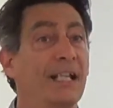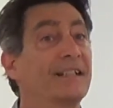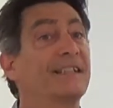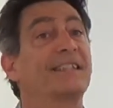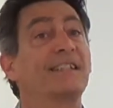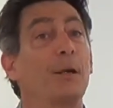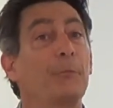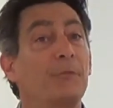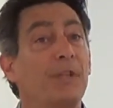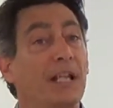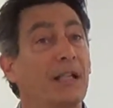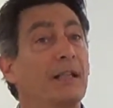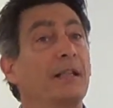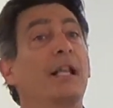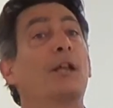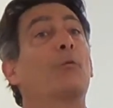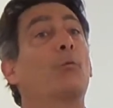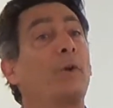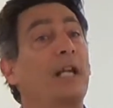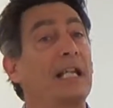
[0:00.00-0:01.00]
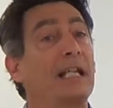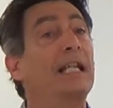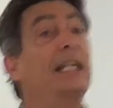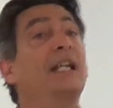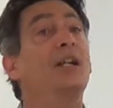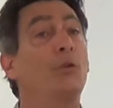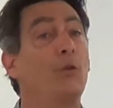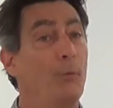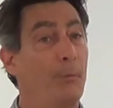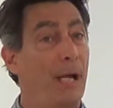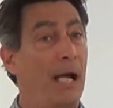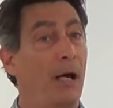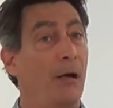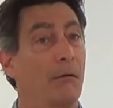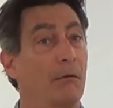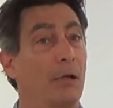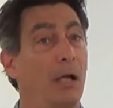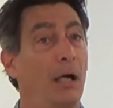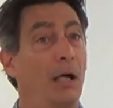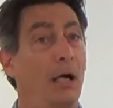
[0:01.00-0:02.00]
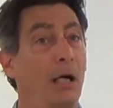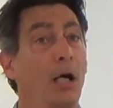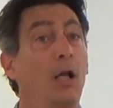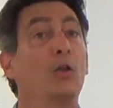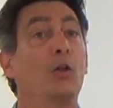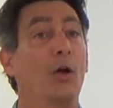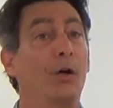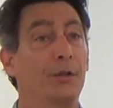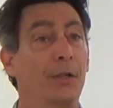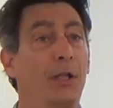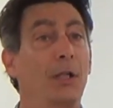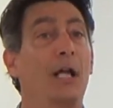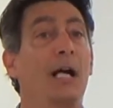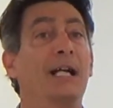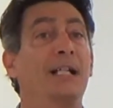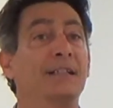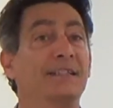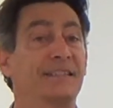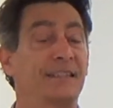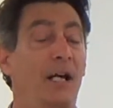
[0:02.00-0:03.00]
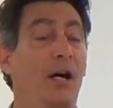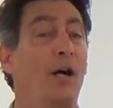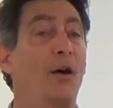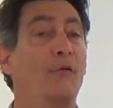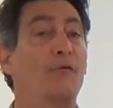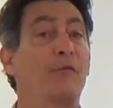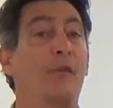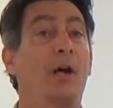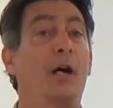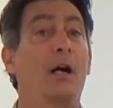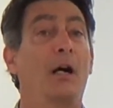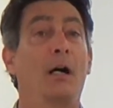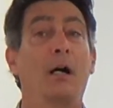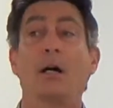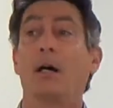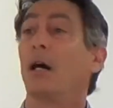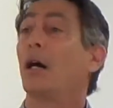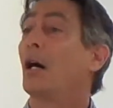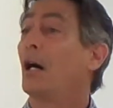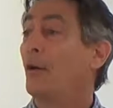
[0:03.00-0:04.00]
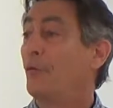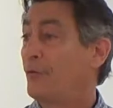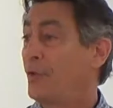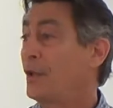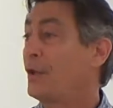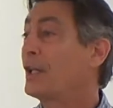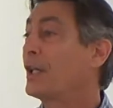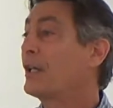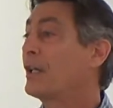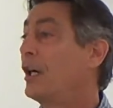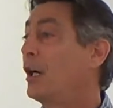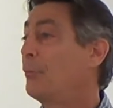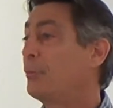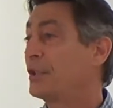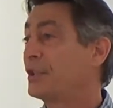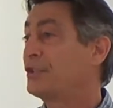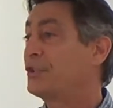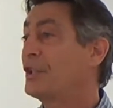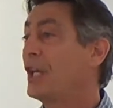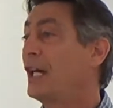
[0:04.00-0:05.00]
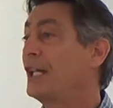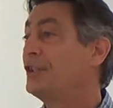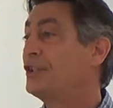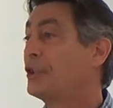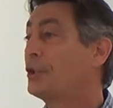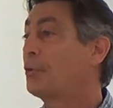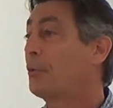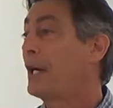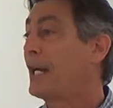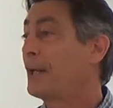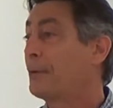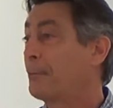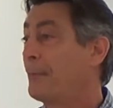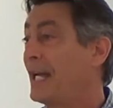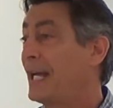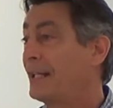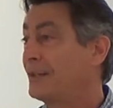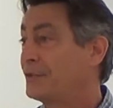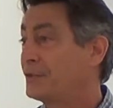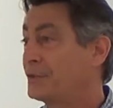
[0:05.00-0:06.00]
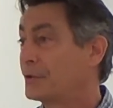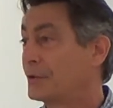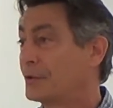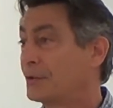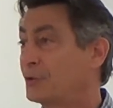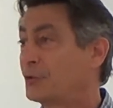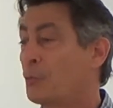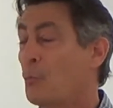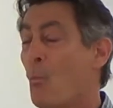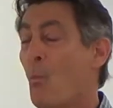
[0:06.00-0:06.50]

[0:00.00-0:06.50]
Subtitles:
It's something that we hear about along the lines of very accomplished Tai Chi grandmasters.